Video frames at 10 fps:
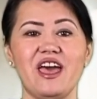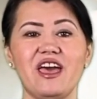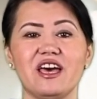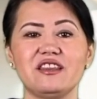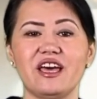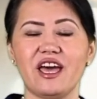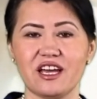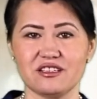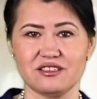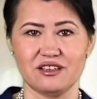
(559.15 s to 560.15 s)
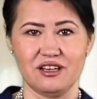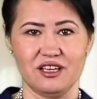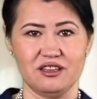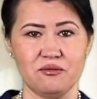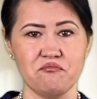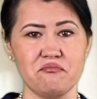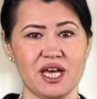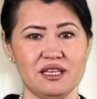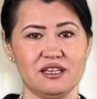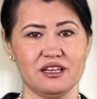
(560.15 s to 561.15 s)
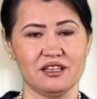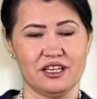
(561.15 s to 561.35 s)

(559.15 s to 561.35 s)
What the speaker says: and excellent medical